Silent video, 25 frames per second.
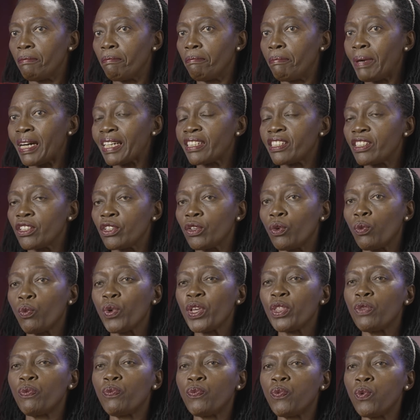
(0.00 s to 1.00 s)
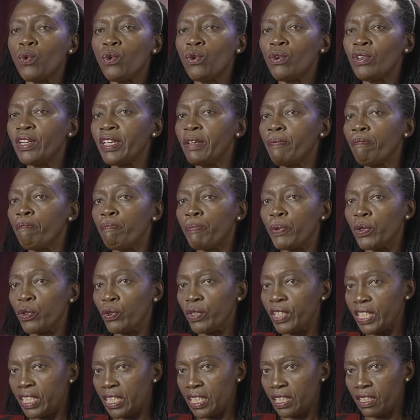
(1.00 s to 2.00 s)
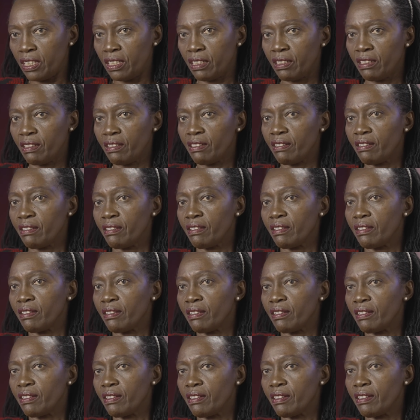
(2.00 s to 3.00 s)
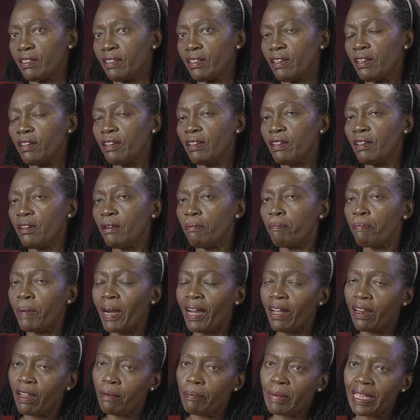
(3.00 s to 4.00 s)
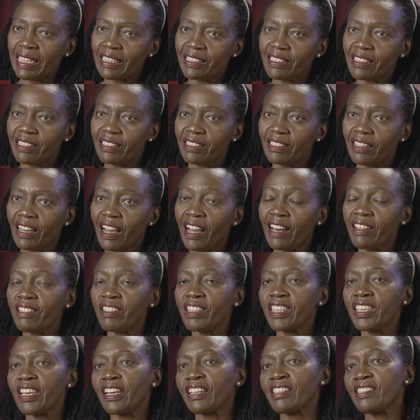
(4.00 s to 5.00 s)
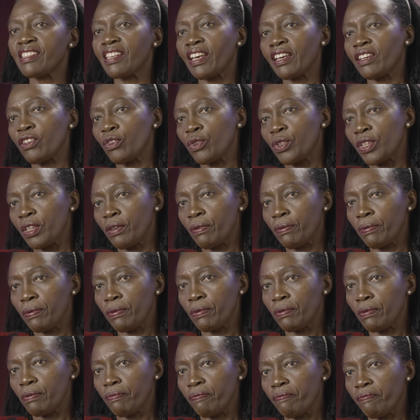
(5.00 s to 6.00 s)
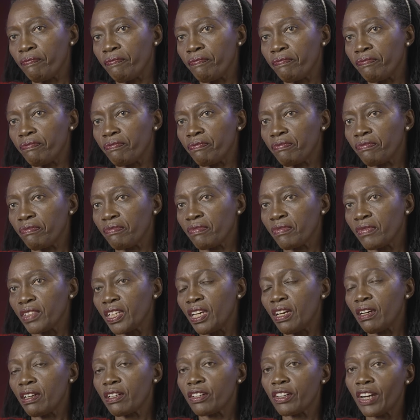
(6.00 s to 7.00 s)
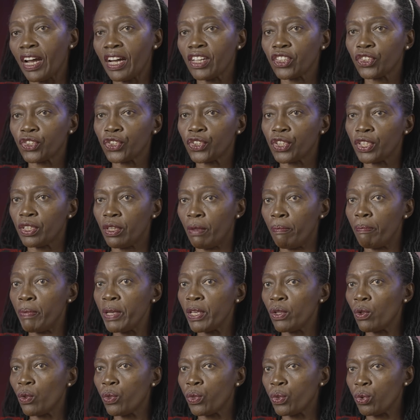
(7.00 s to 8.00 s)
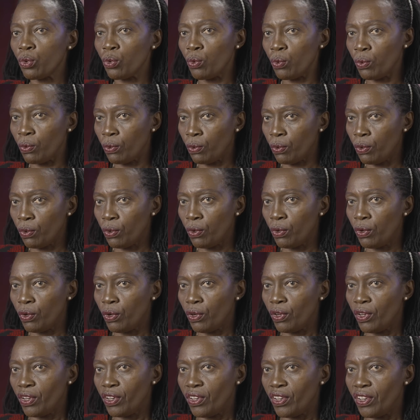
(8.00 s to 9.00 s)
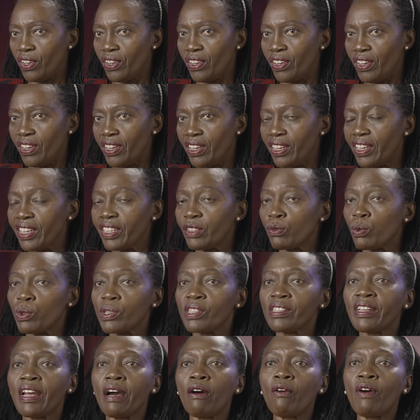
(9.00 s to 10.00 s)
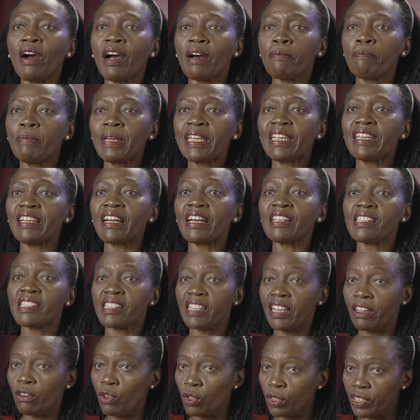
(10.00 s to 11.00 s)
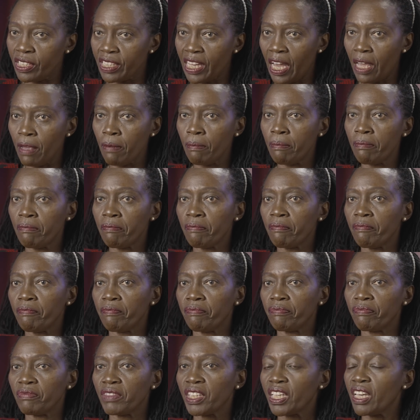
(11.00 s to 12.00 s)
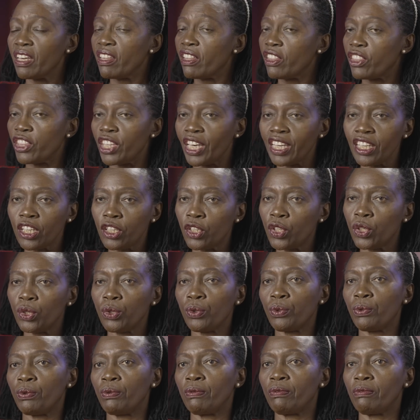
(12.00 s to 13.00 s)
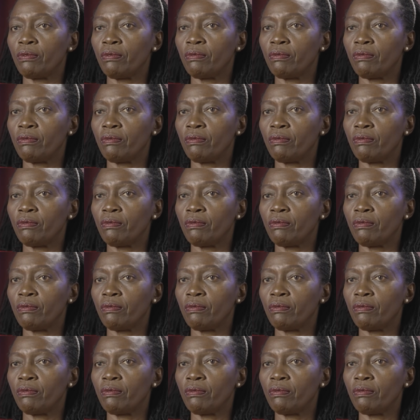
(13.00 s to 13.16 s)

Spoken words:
but with full impunity, Parliament and the executive rushed the bill through. It was now happening a second time. Thank you,